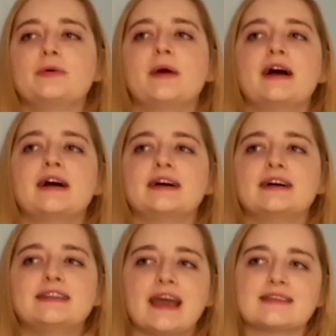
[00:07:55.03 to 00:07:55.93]
Uh,
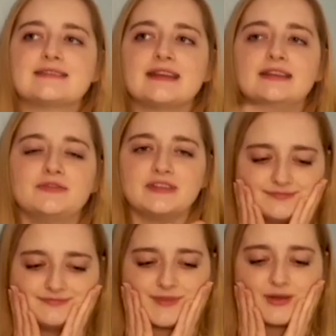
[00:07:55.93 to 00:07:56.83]
yes, I loved
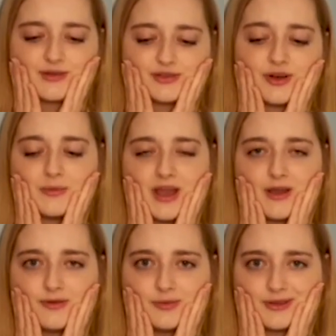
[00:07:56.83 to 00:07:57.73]
it. I'm gonna shut up
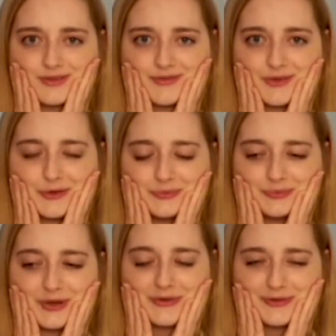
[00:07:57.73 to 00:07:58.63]
now about this film,
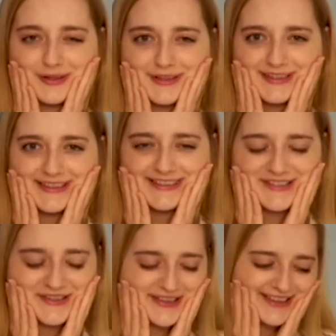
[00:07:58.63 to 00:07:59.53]
but I really, really
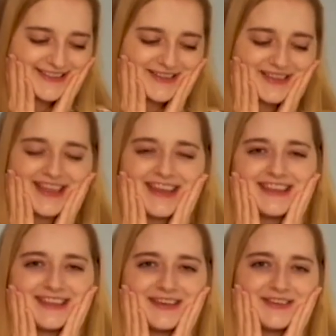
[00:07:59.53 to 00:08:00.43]
enjoyed it. So
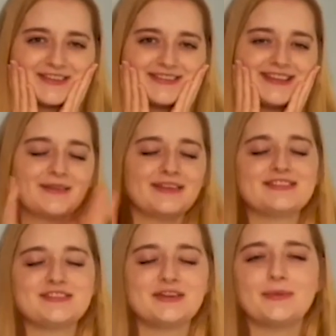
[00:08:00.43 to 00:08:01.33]
thank you. I'm gonna shut up.